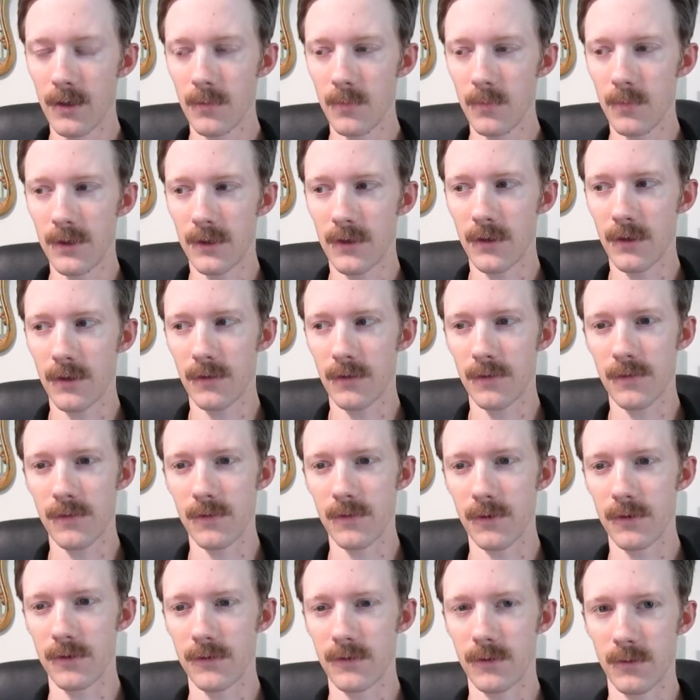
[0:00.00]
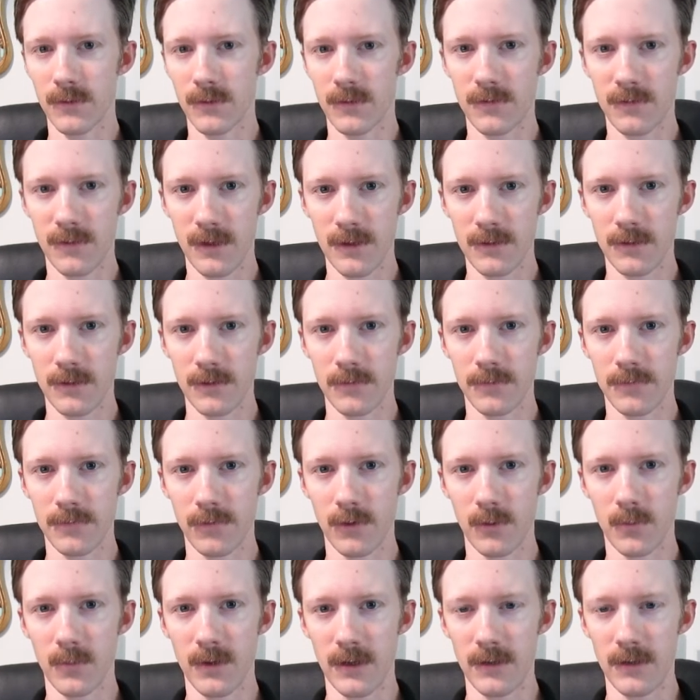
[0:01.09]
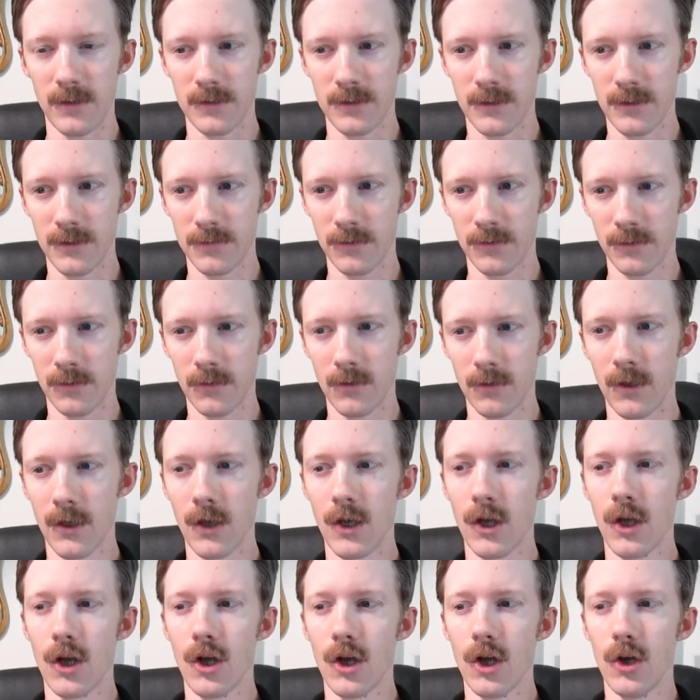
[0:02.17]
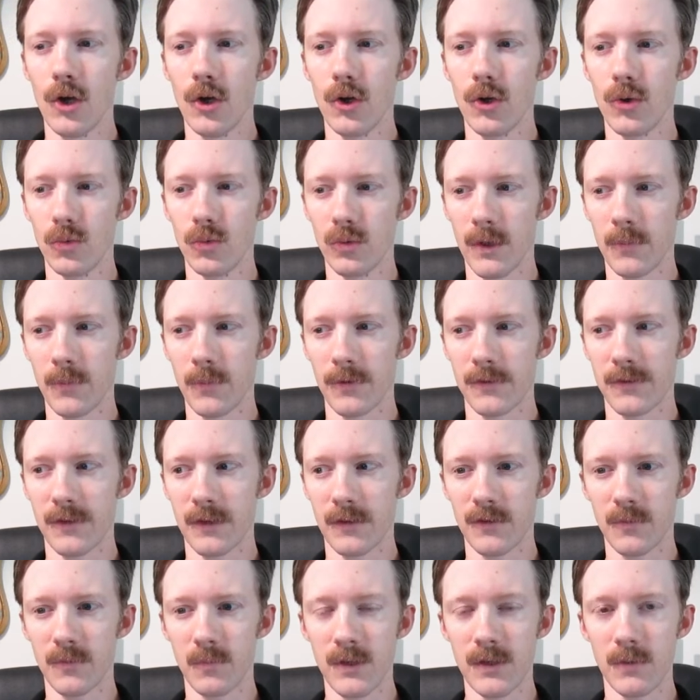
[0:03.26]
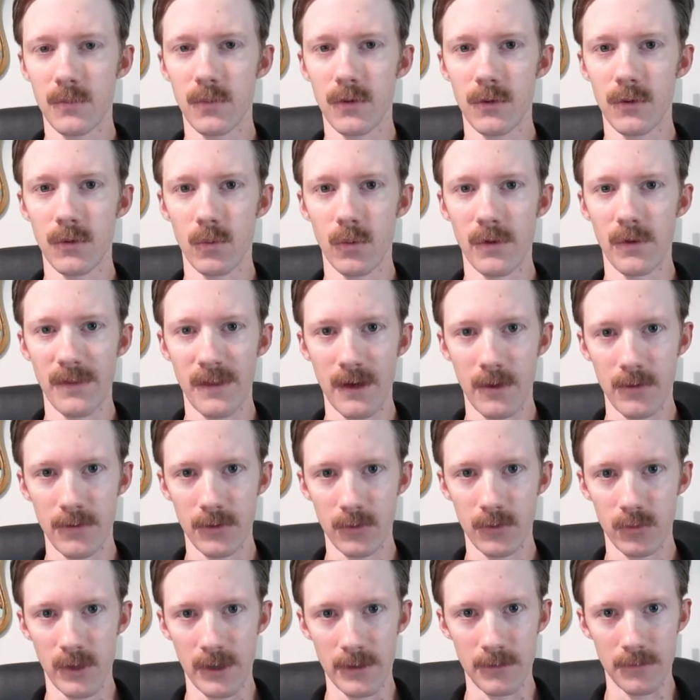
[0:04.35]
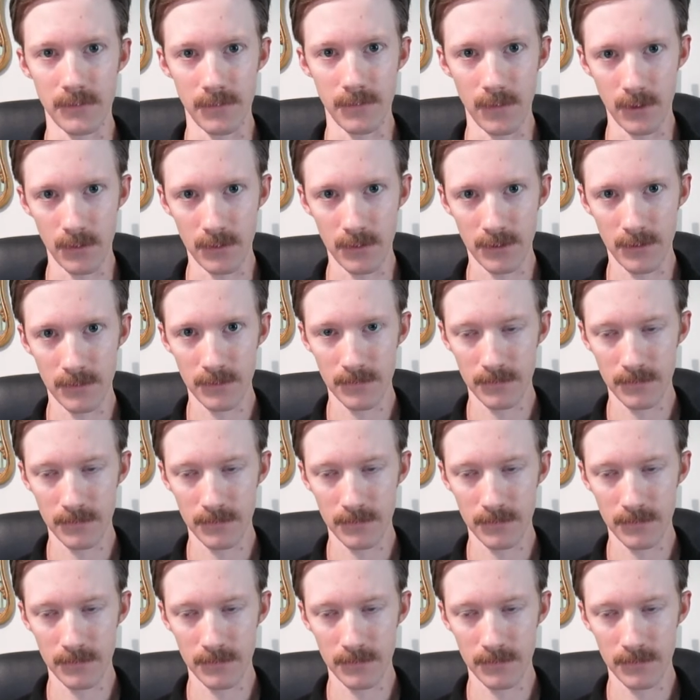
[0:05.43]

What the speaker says: because there is no incentive for a politician who represents people without the right to vote.